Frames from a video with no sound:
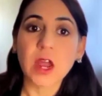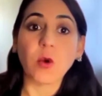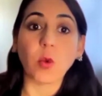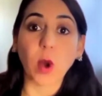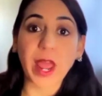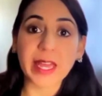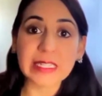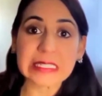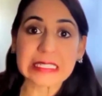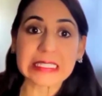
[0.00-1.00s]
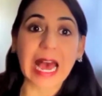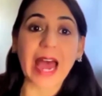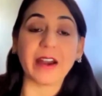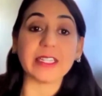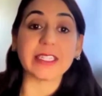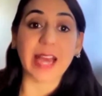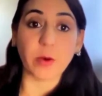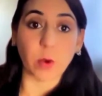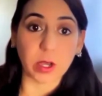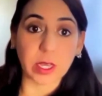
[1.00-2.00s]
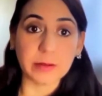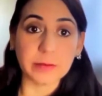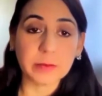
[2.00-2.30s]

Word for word: Rents are skyrocketing.